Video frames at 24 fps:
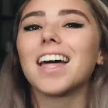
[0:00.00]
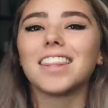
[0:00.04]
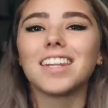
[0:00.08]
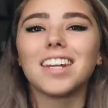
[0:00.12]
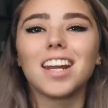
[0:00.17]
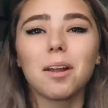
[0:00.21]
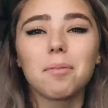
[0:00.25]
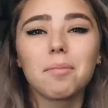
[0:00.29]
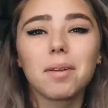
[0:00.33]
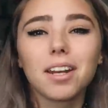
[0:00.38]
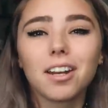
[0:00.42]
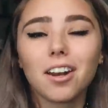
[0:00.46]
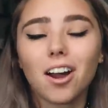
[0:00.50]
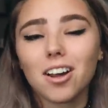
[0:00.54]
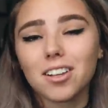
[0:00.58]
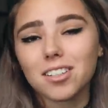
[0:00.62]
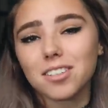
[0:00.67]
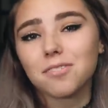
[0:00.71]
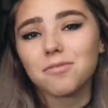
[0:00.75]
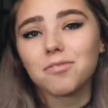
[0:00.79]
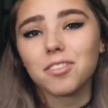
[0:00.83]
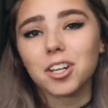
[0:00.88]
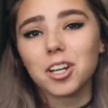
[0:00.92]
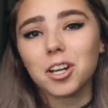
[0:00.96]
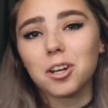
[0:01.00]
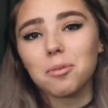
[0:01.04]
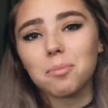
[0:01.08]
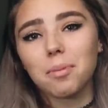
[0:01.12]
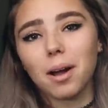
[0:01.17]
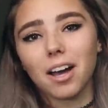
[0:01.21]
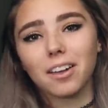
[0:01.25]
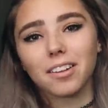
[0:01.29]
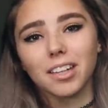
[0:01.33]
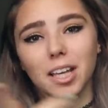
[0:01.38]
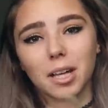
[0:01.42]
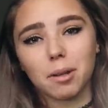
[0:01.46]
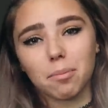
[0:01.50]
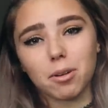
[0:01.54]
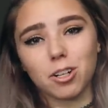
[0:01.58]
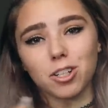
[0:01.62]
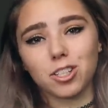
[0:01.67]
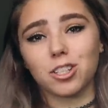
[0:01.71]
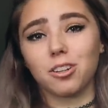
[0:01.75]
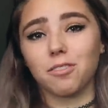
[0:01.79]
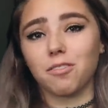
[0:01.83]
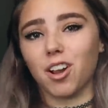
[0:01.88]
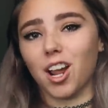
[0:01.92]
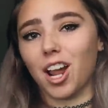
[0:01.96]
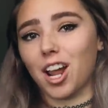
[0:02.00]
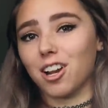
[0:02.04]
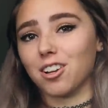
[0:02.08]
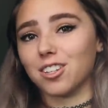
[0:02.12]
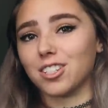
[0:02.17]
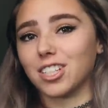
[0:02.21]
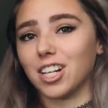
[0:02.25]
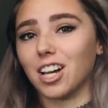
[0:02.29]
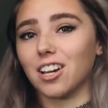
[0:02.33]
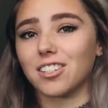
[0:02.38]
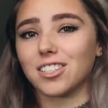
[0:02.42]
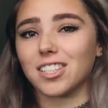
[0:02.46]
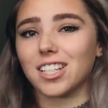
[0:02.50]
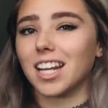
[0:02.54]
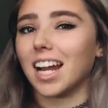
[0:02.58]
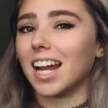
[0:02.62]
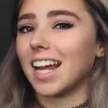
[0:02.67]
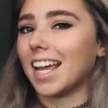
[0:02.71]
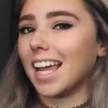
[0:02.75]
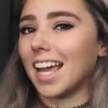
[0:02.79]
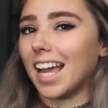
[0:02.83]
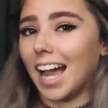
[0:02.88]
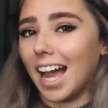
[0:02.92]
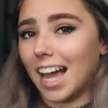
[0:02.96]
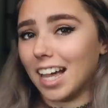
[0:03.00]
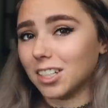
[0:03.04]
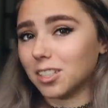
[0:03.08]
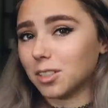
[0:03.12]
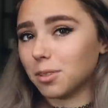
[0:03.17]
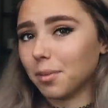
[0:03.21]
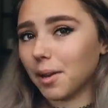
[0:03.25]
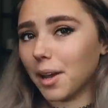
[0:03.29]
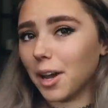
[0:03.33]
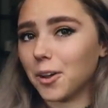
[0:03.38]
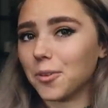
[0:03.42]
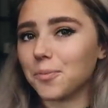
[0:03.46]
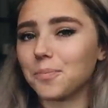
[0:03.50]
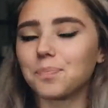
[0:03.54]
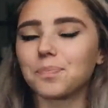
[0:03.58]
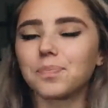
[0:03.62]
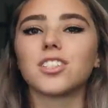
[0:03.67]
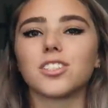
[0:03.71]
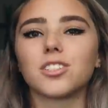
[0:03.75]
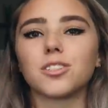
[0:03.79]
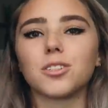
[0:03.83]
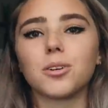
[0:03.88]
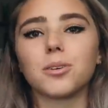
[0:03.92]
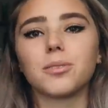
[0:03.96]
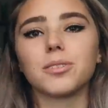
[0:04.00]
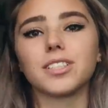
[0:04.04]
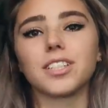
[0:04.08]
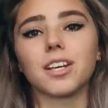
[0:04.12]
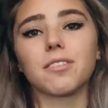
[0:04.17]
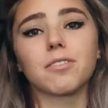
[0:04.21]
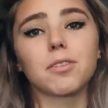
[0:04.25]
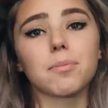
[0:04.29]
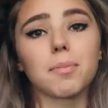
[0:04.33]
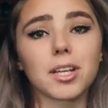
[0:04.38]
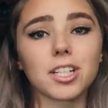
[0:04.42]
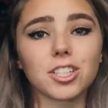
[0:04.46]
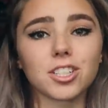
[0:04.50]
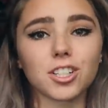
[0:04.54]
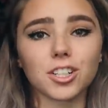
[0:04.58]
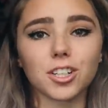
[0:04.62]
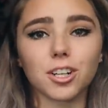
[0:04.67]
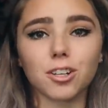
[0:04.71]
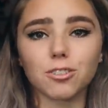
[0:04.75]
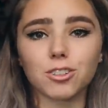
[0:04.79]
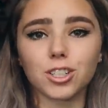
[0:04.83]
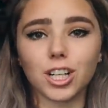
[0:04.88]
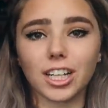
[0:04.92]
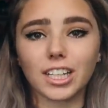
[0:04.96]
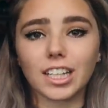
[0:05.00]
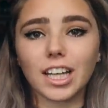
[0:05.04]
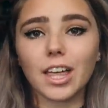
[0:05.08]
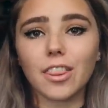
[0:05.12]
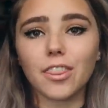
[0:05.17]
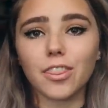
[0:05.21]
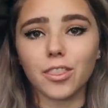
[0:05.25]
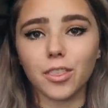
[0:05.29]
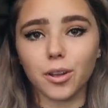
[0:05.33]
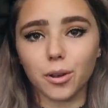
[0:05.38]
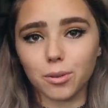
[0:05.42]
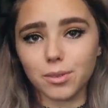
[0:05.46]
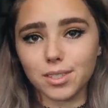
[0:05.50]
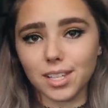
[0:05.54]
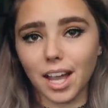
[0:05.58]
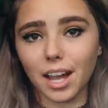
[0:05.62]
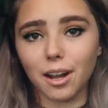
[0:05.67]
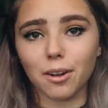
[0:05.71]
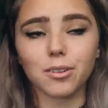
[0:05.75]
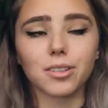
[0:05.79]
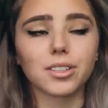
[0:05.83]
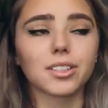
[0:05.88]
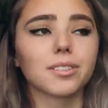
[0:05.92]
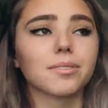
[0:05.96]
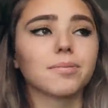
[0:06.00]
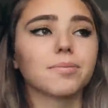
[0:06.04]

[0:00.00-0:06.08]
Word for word: And then I made an awesome video about like a bunch of different hairstyles that I get asked about. So definitely make sure to go check those out